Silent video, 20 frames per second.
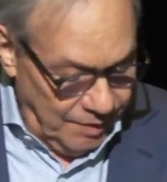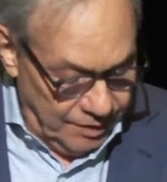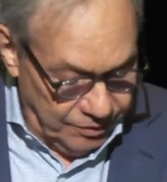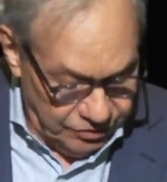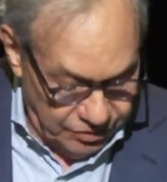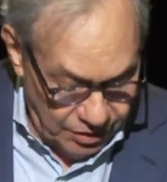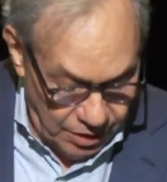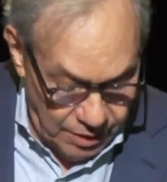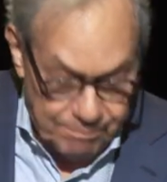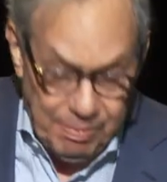
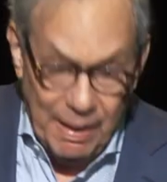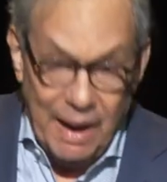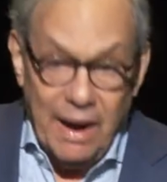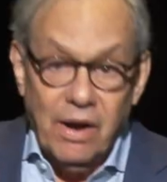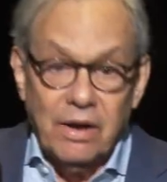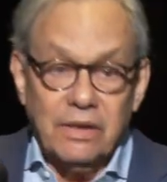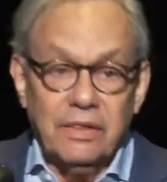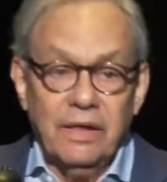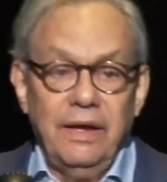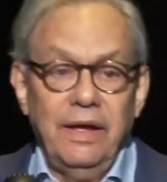So
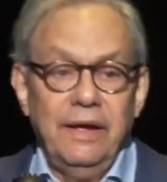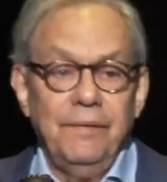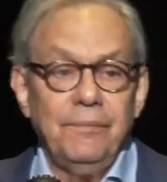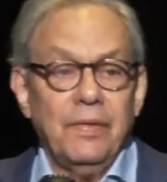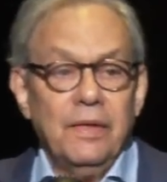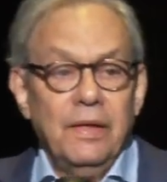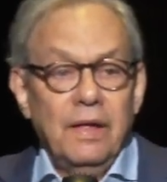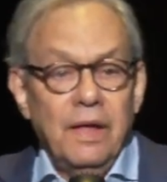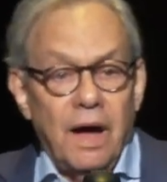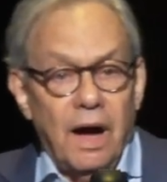apparently,
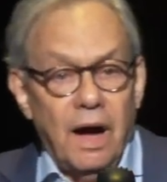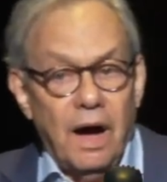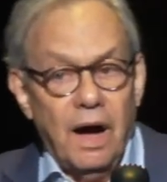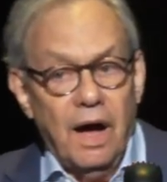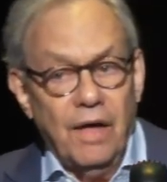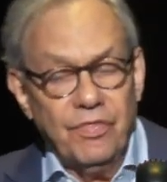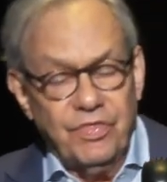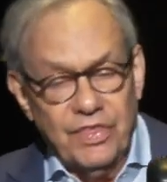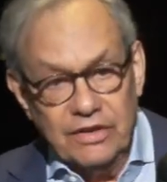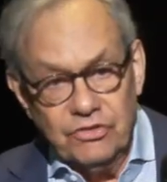
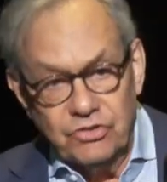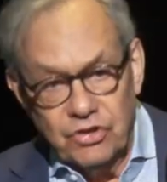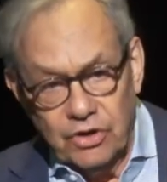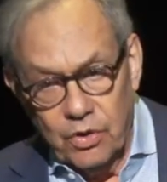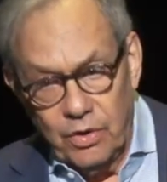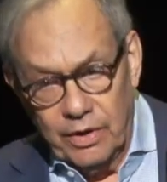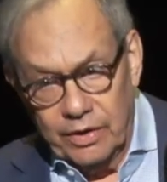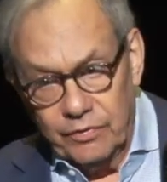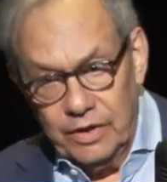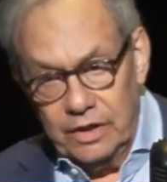things are
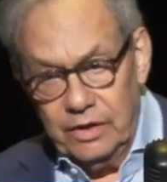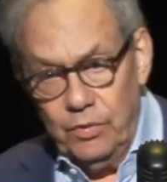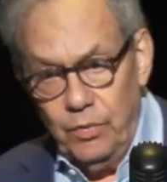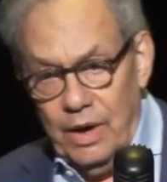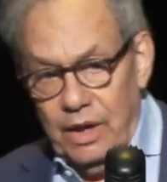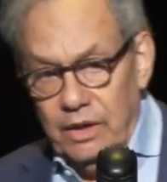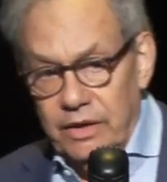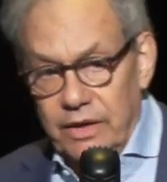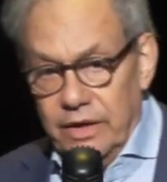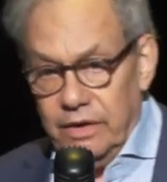going really
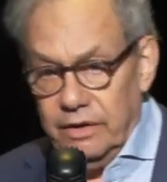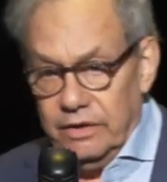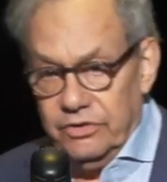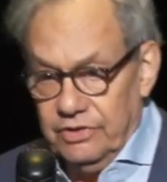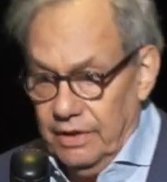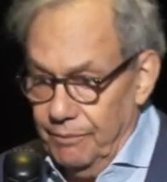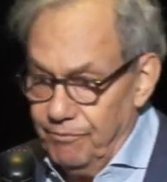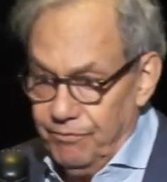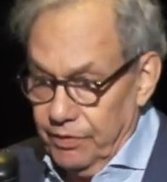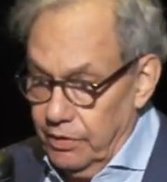well here,
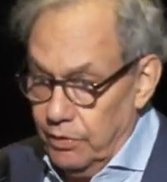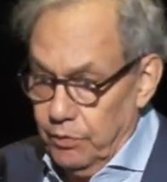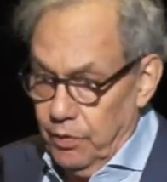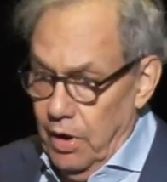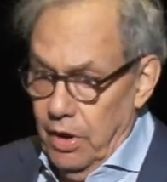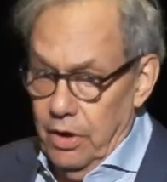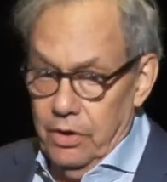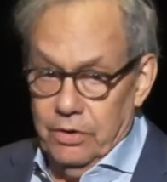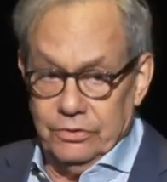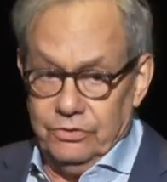except for the
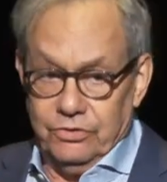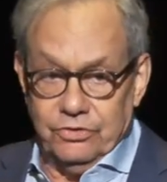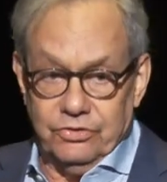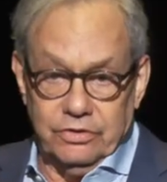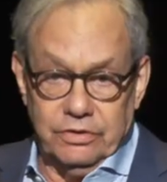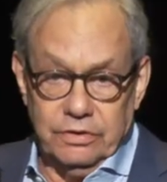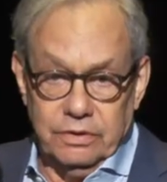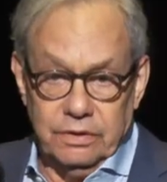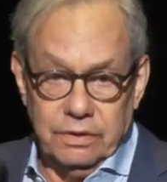roads.